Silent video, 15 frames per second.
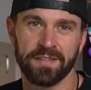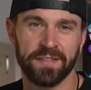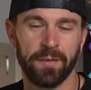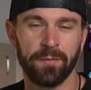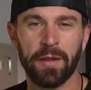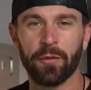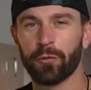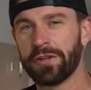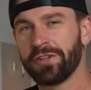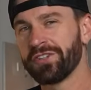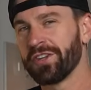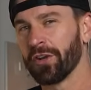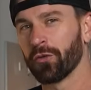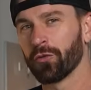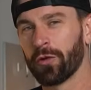some that
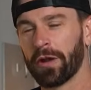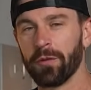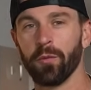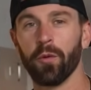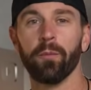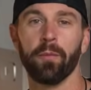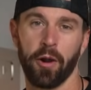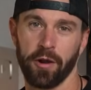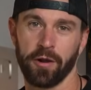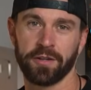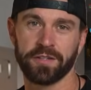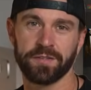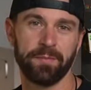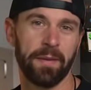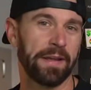reached incredible
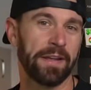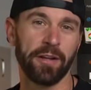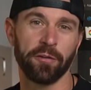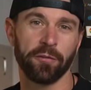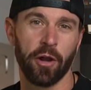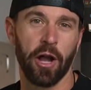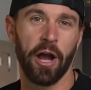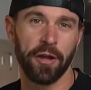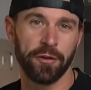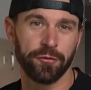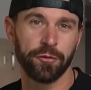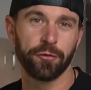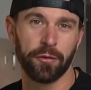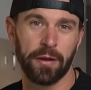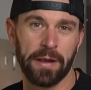marks, making over
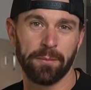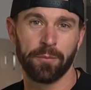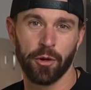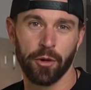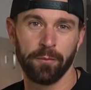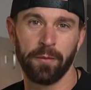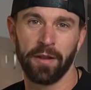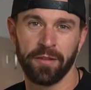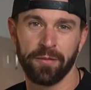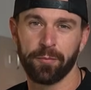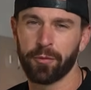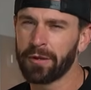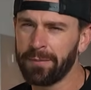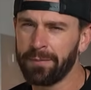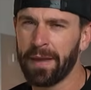100 grand per month
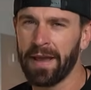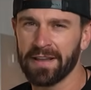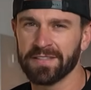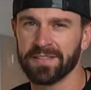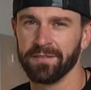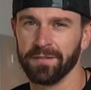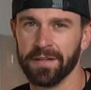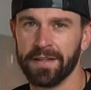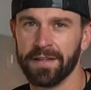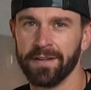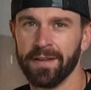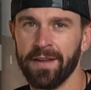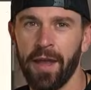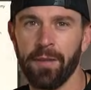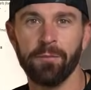pretty passively,
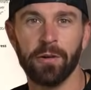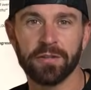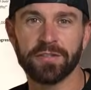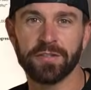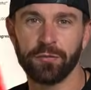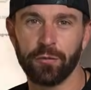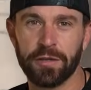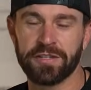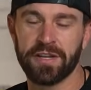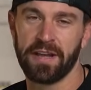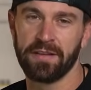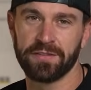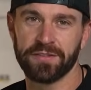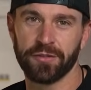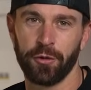and most of which I have
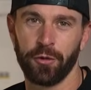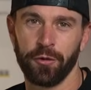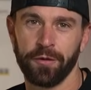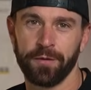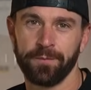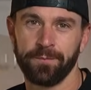sold.